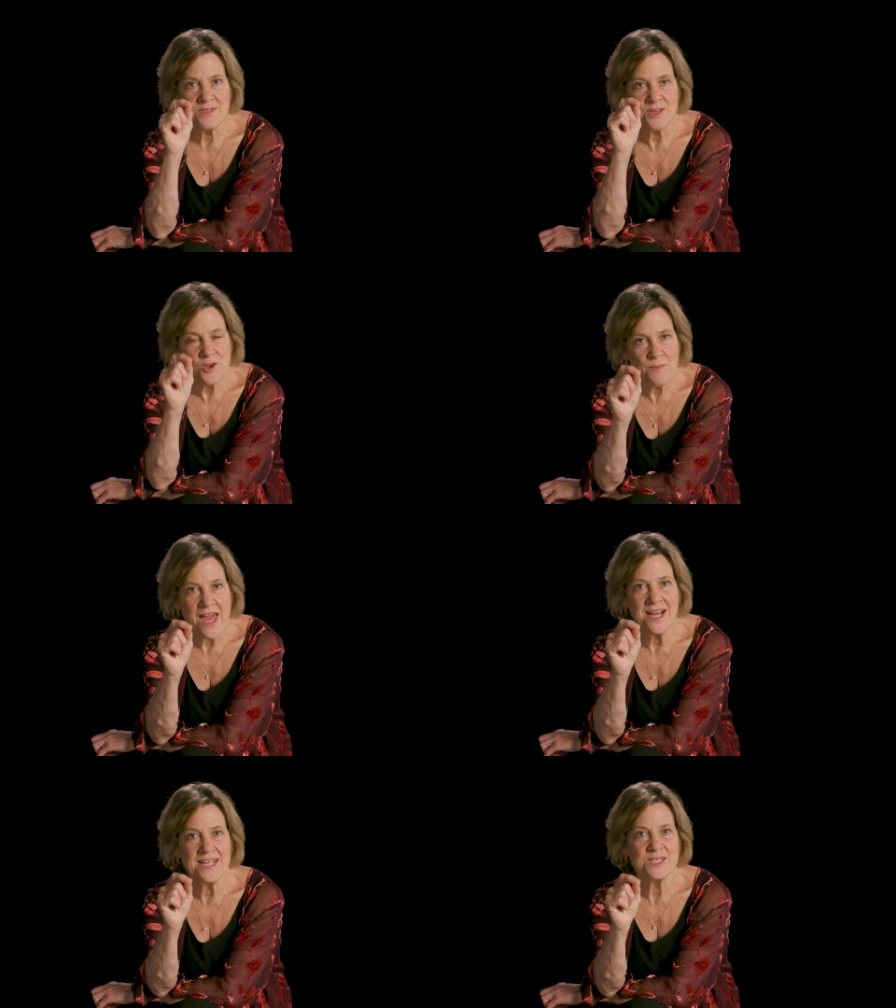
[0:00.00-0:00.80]
The
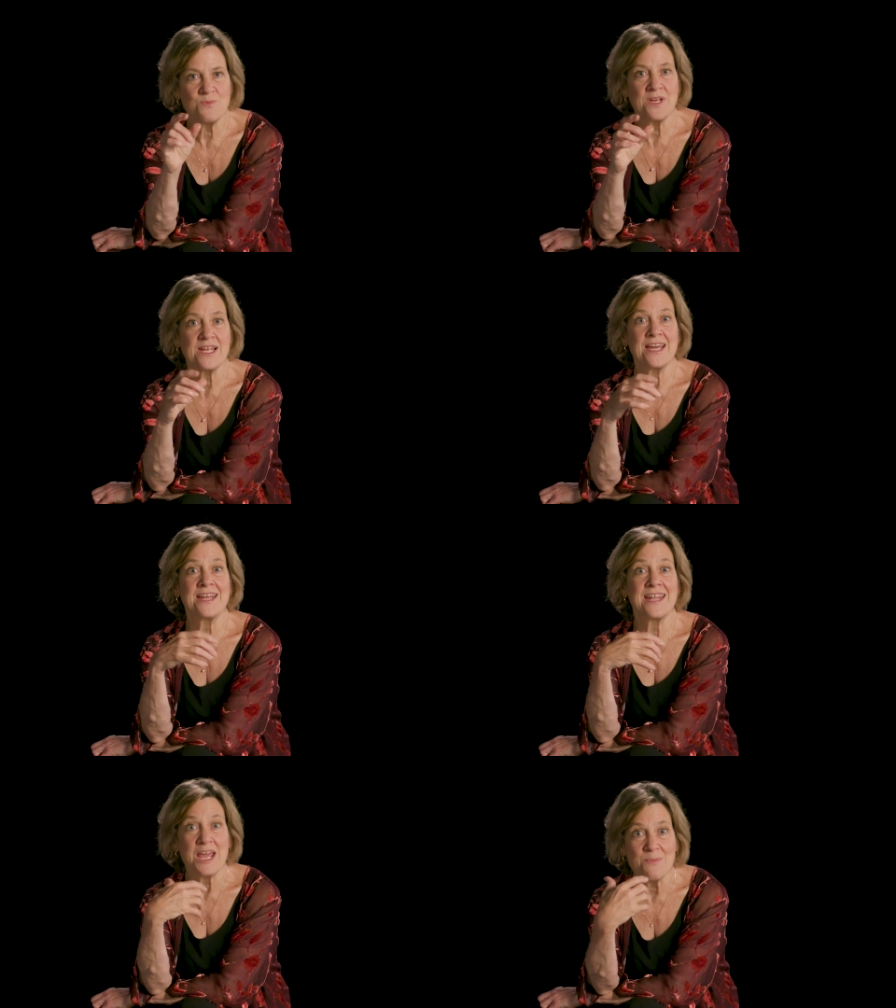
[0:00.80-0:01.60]
humanities really
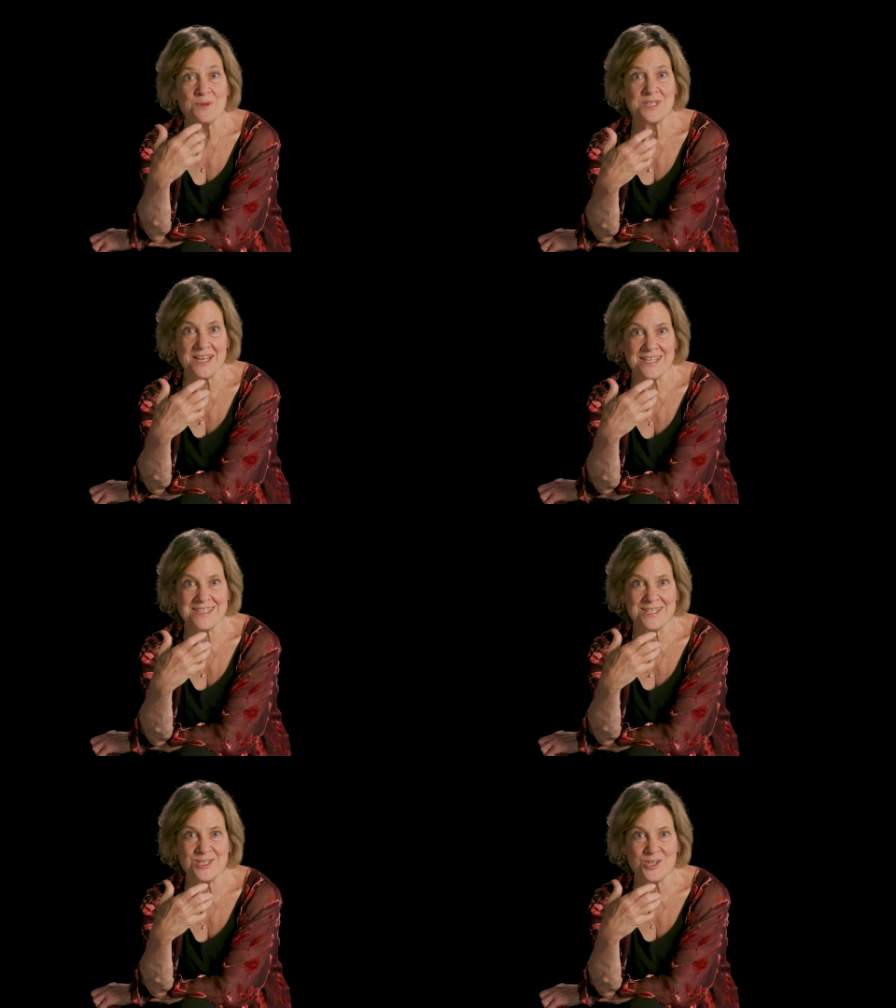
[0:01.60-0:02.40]
enables
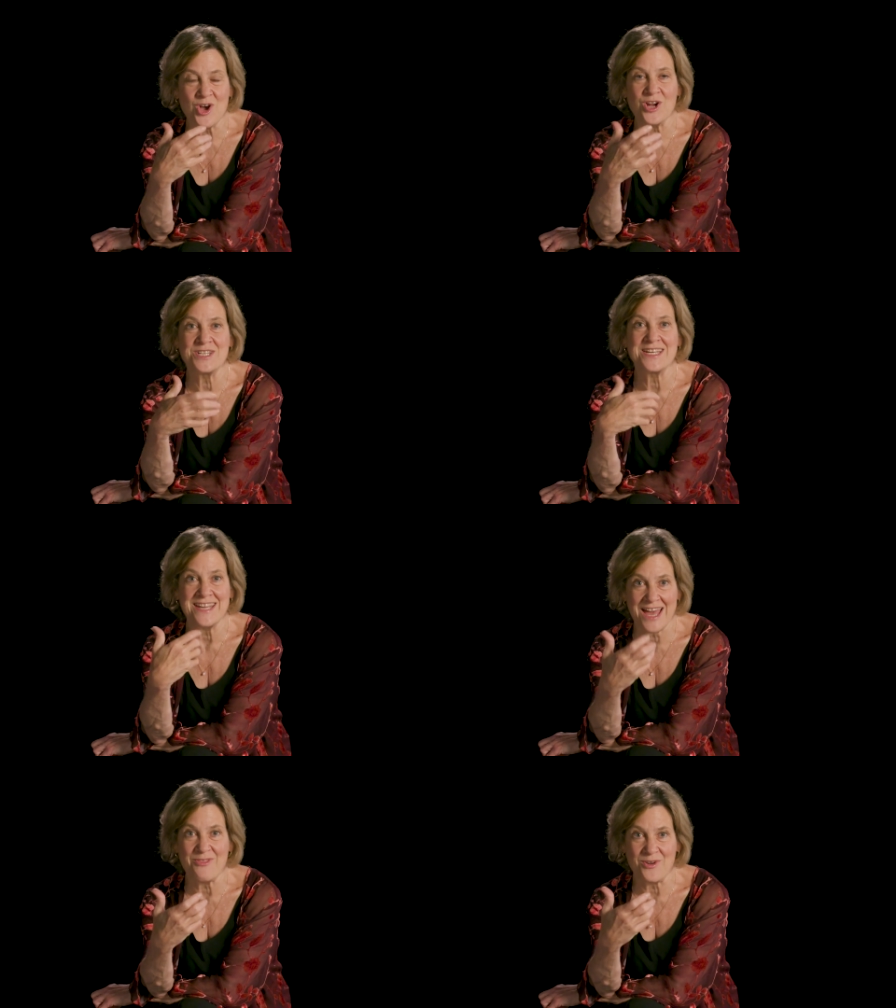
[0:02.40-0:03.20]
us to talk
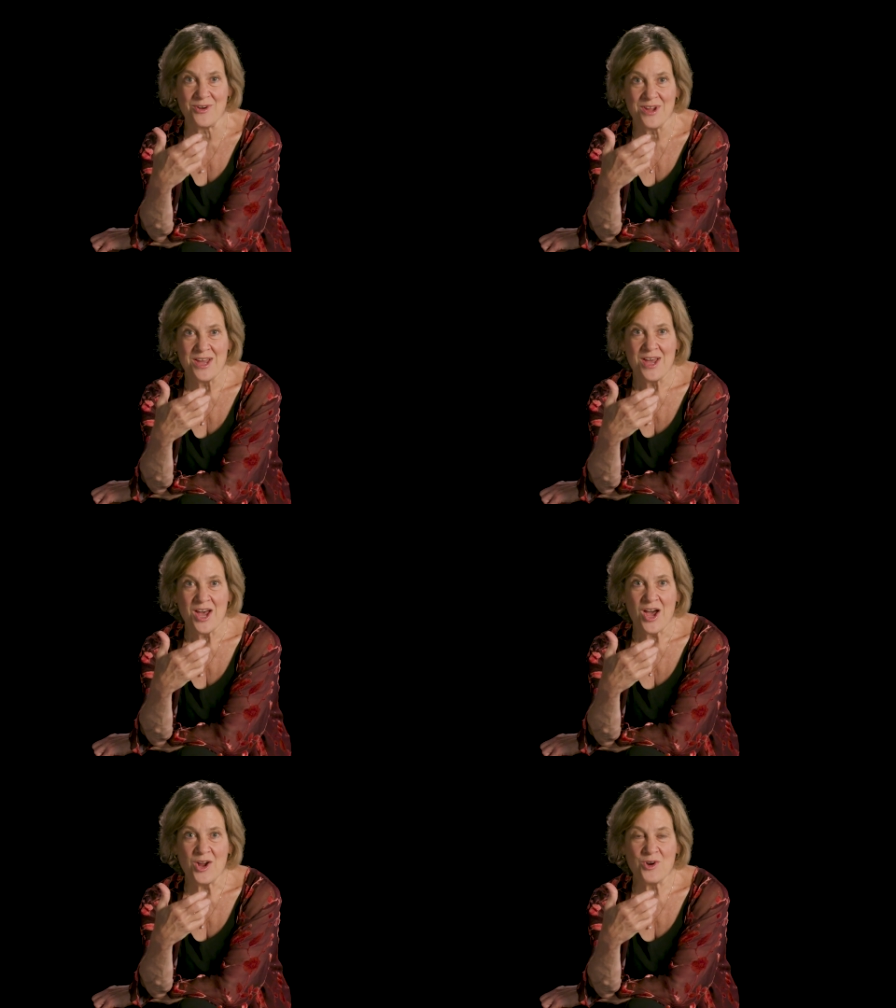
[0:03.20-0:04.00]
together
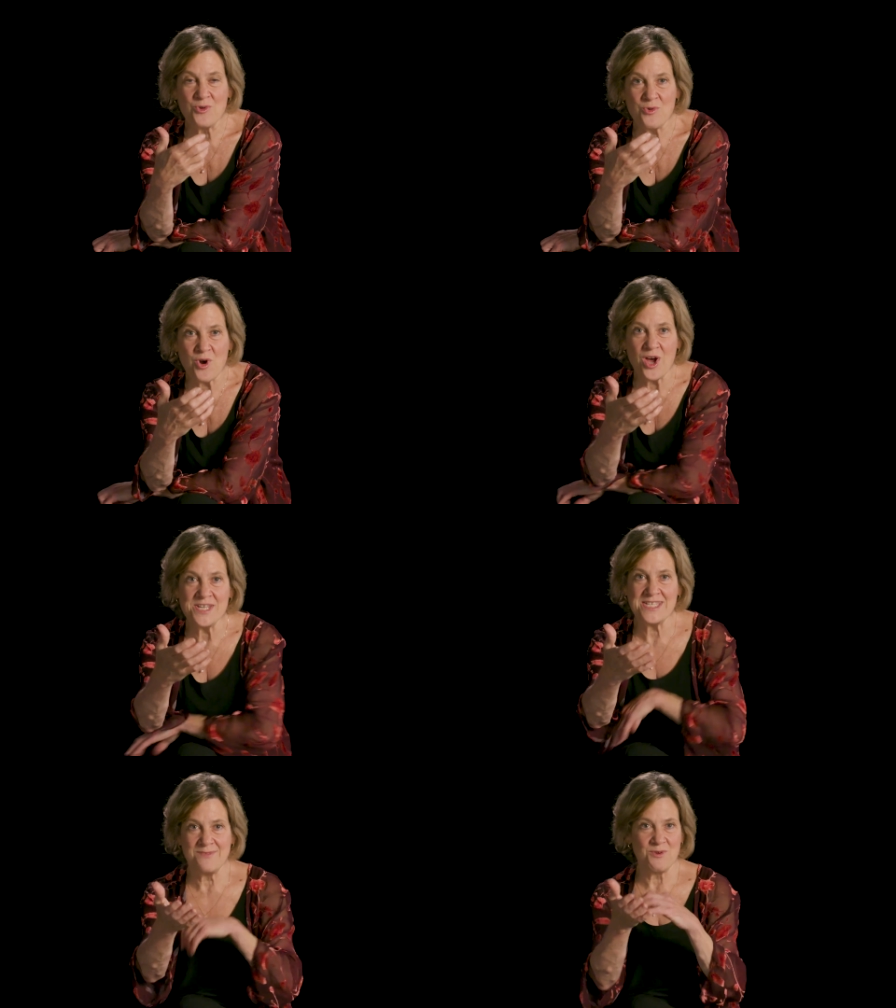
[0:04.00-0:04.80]

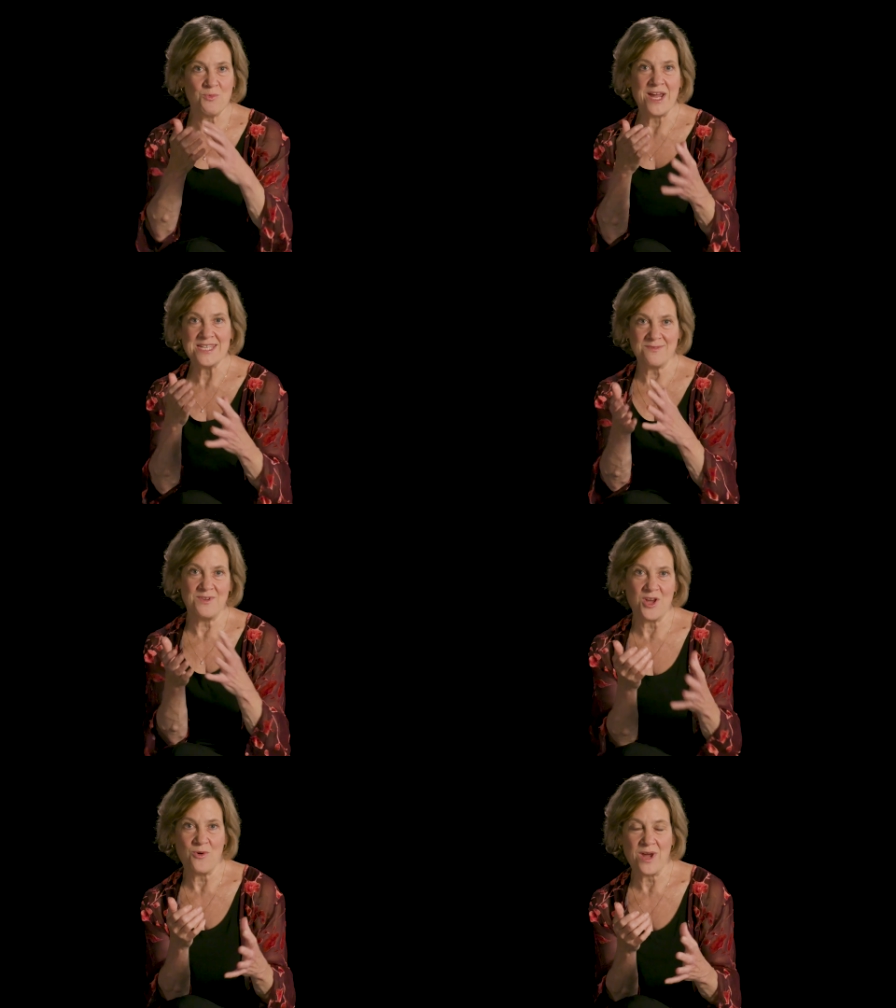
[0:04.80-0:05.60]
across different ways
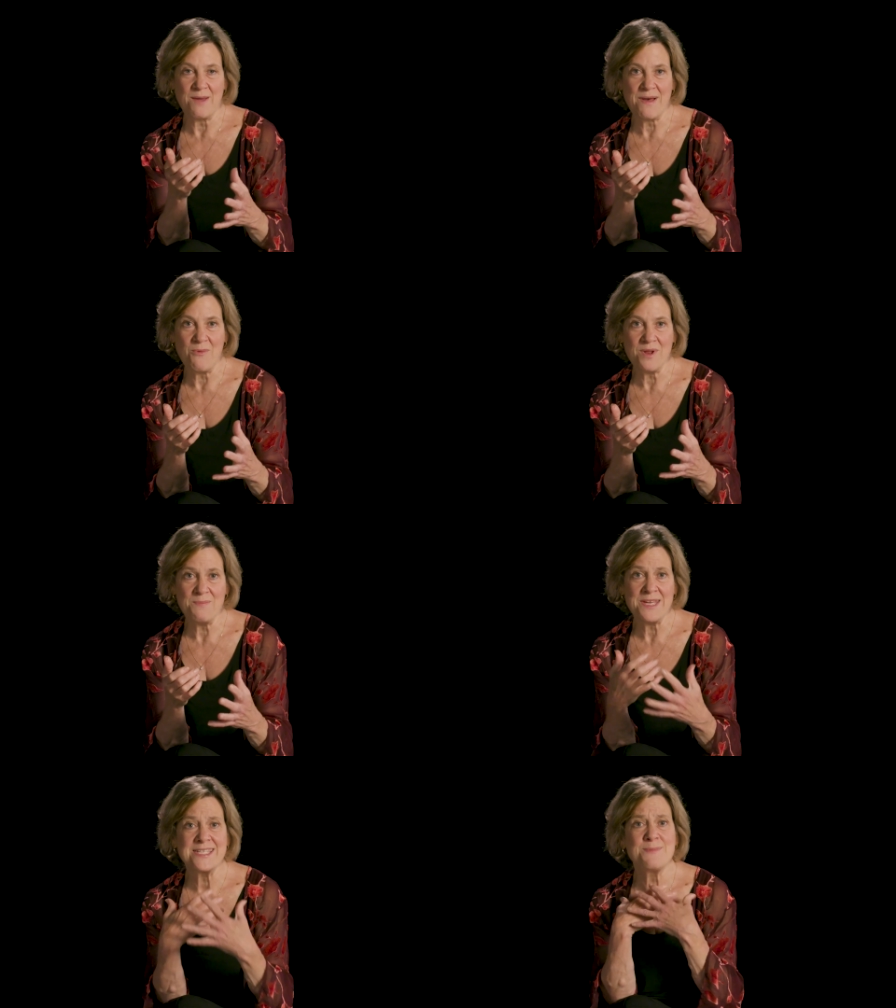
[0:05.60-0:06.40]
of knowing about what
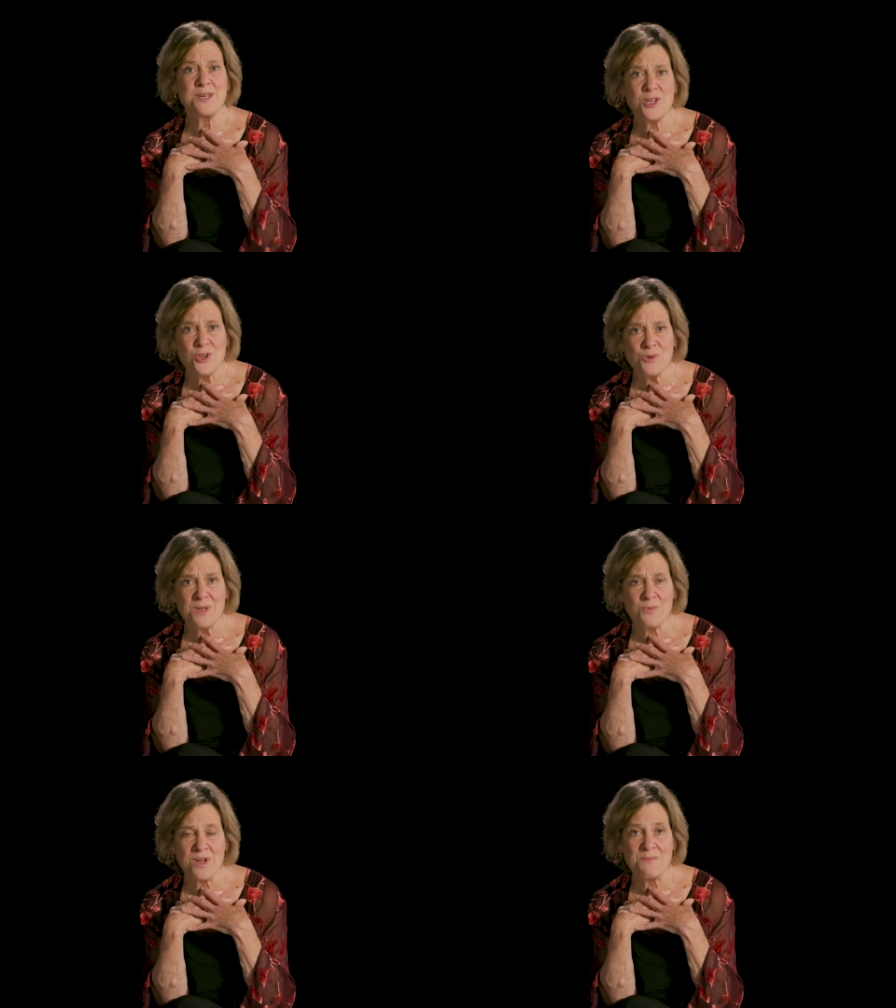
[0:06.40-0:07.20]
it means to be
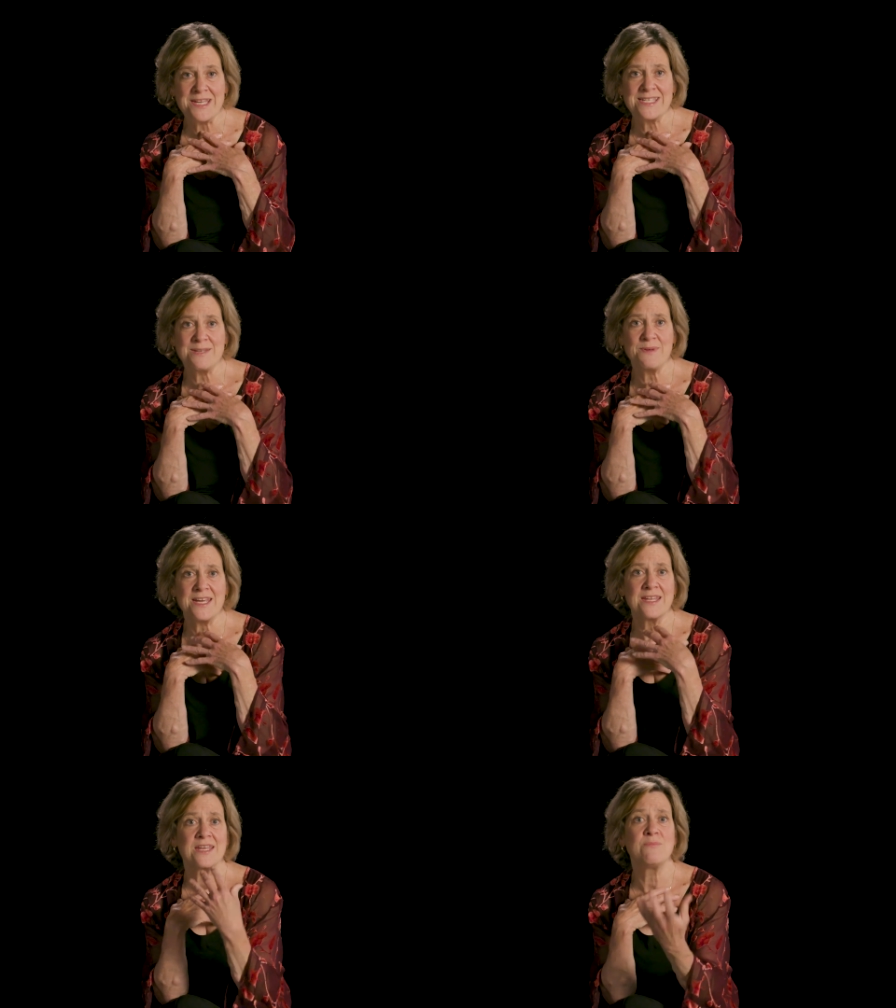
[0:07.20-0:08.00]
human and what it means to
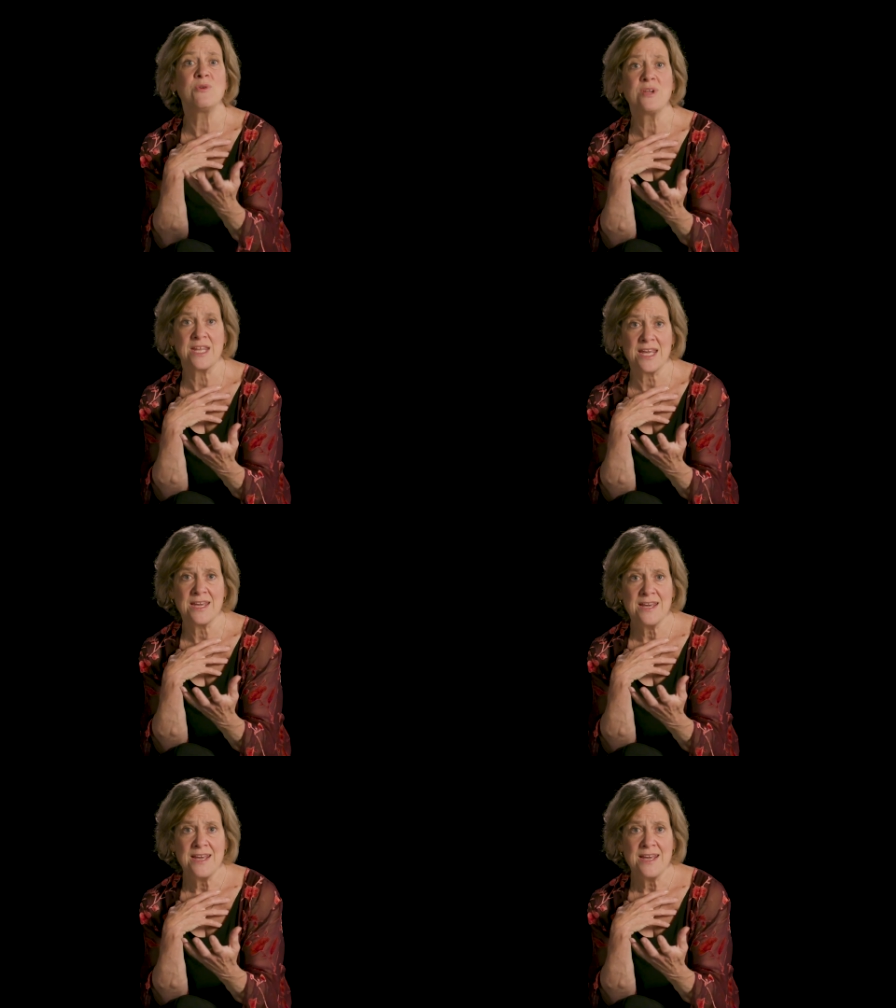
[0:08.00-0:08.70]
be in community.